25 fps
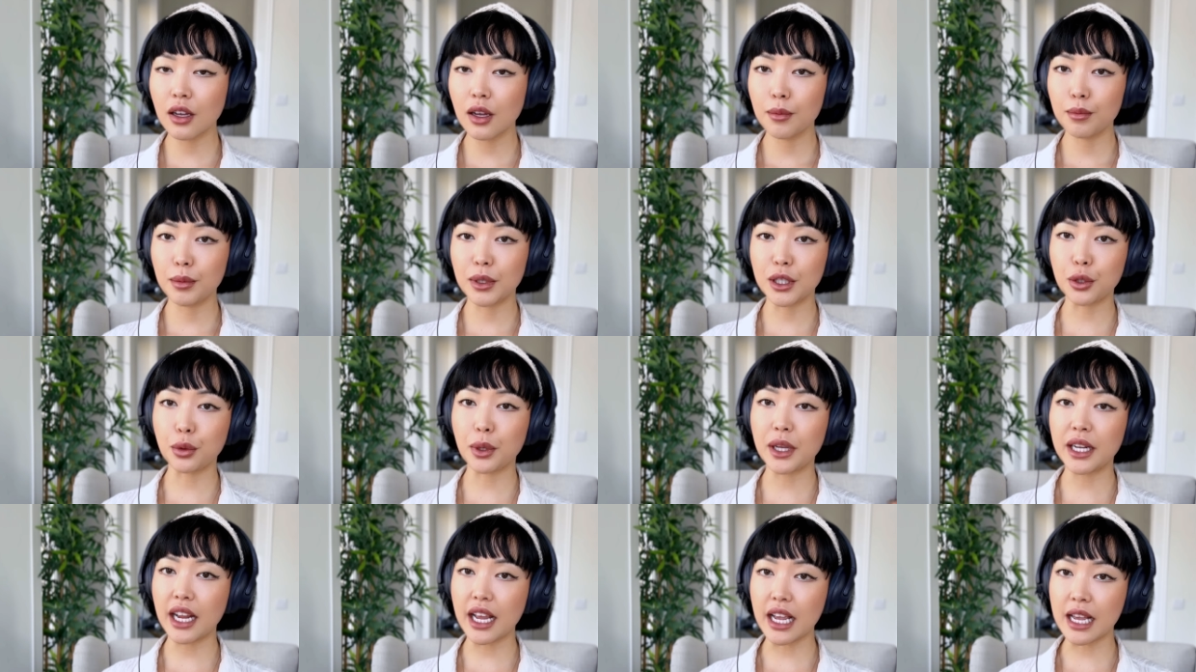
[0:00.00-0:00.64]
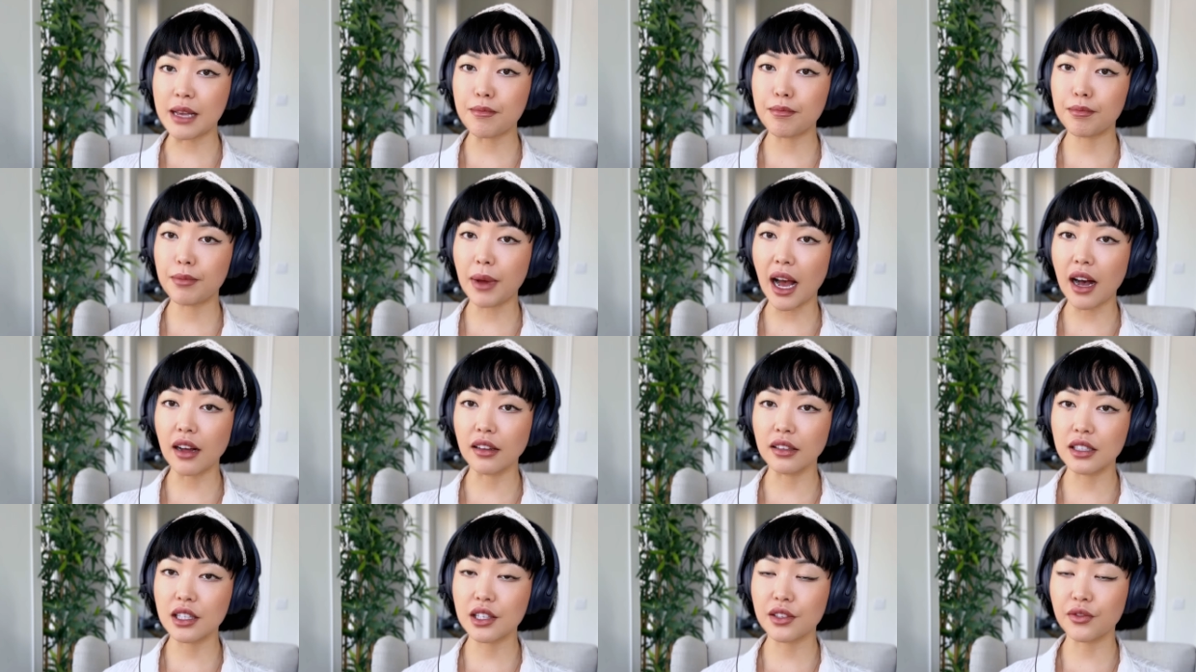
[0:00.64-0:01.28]
between
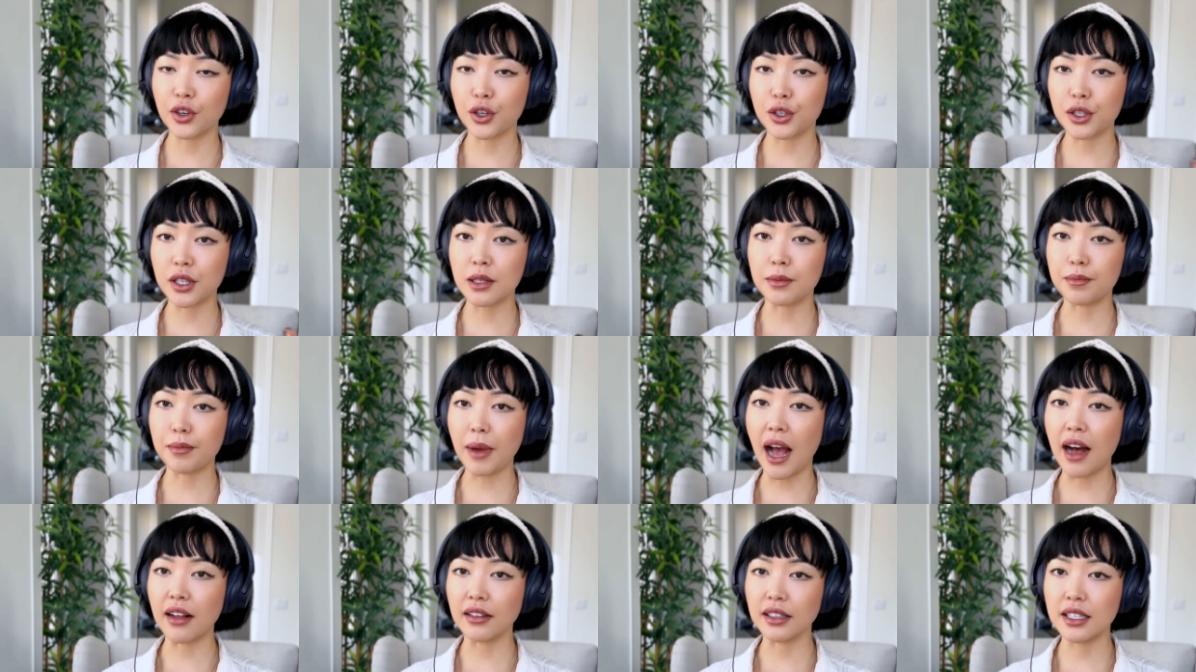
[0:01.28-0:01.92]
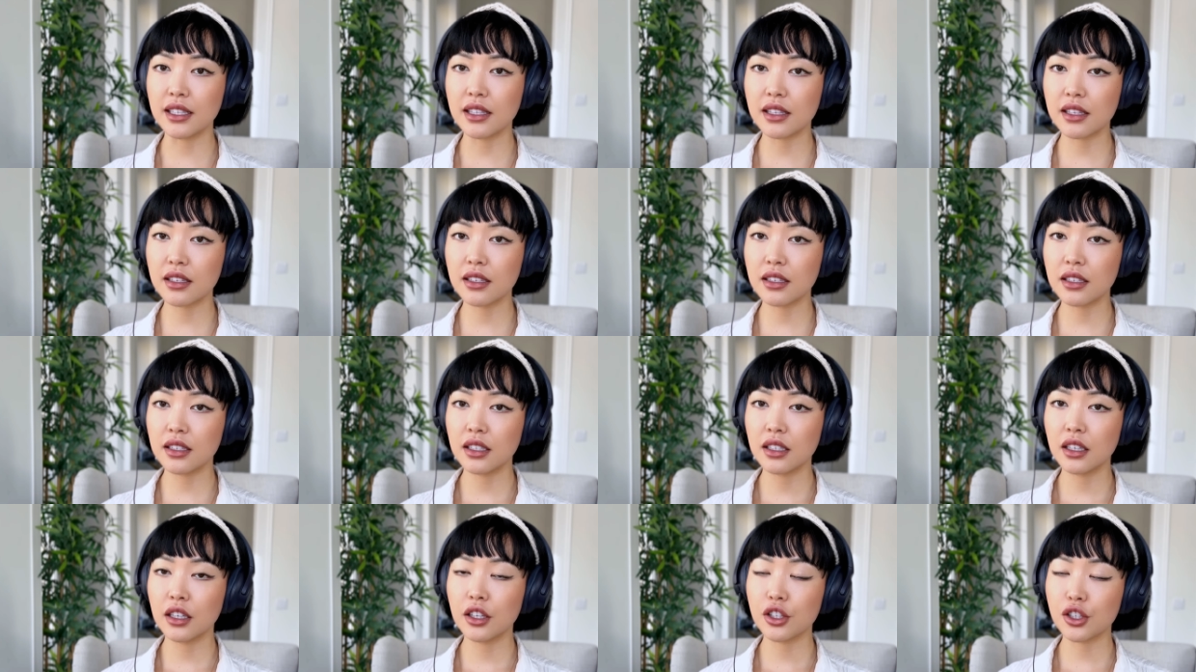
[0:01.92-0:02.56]
imbalanced versus balanced,
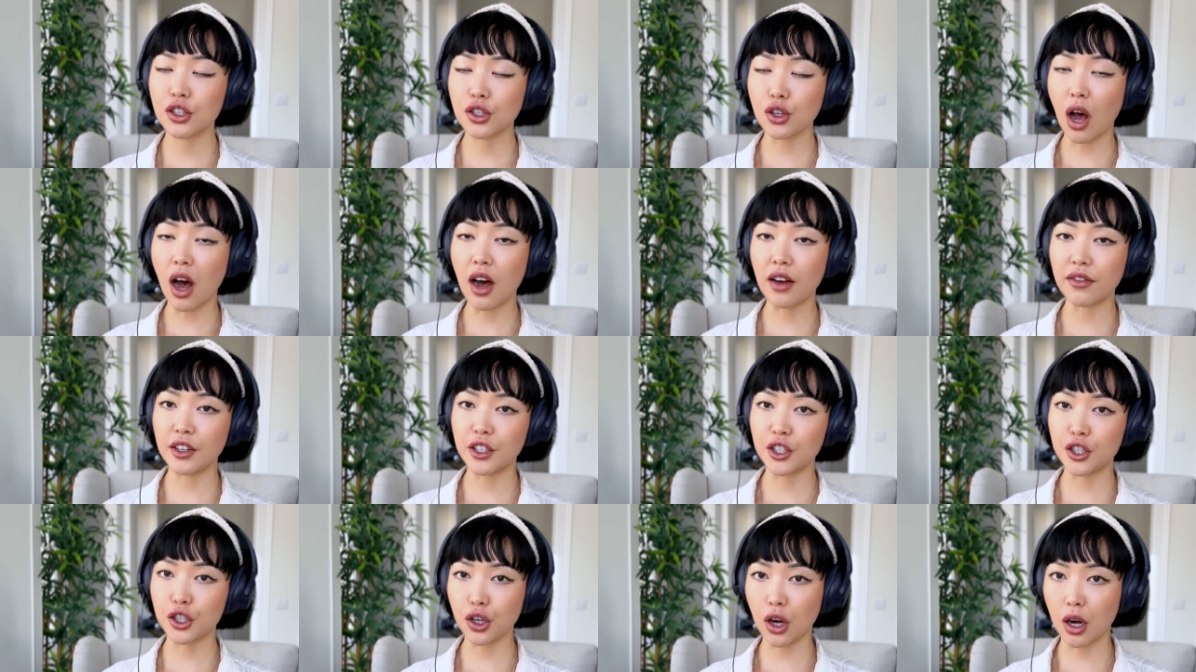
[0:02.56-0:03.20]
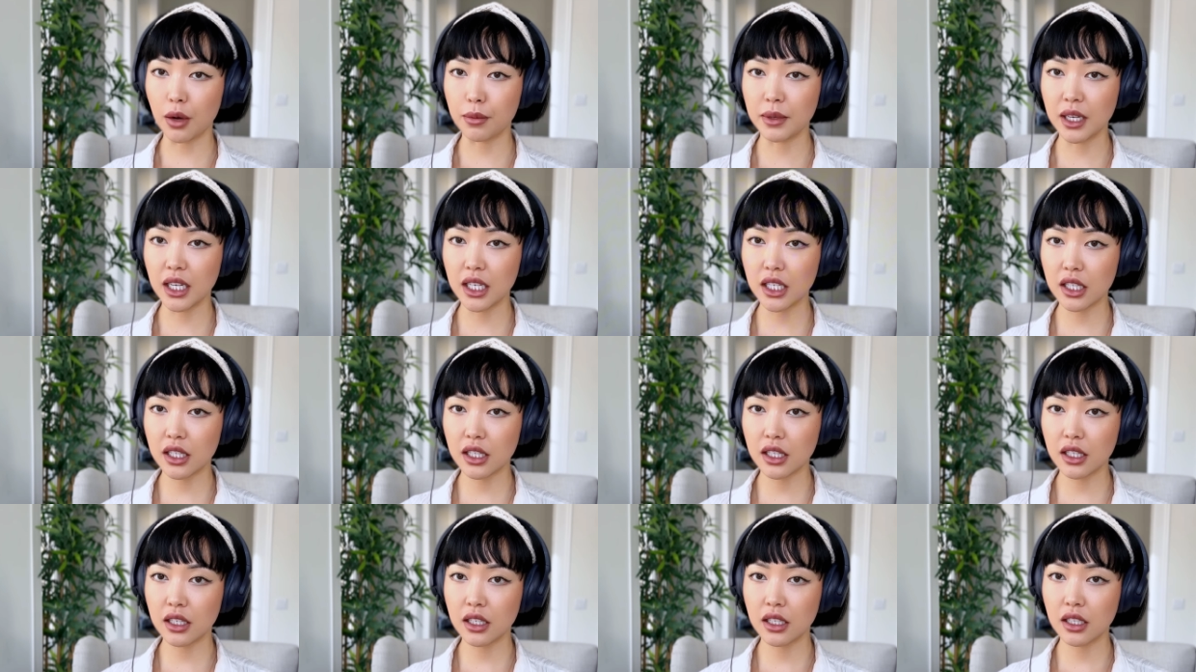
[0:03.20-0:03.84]
soft and
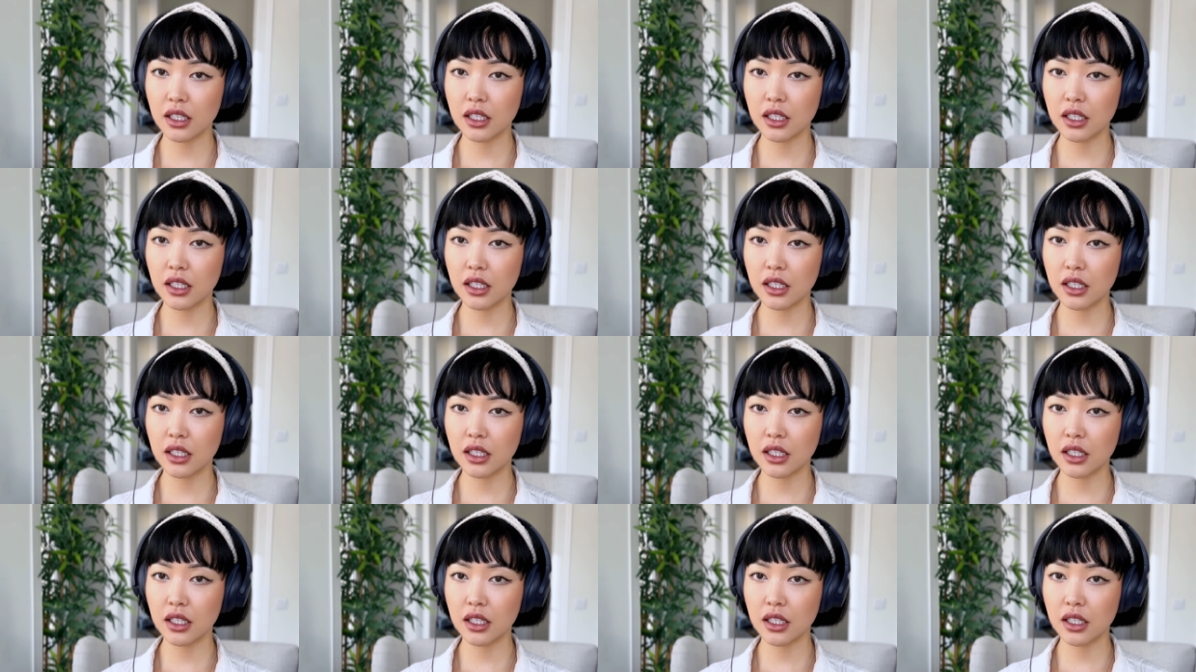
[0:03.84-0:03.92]
sharpness.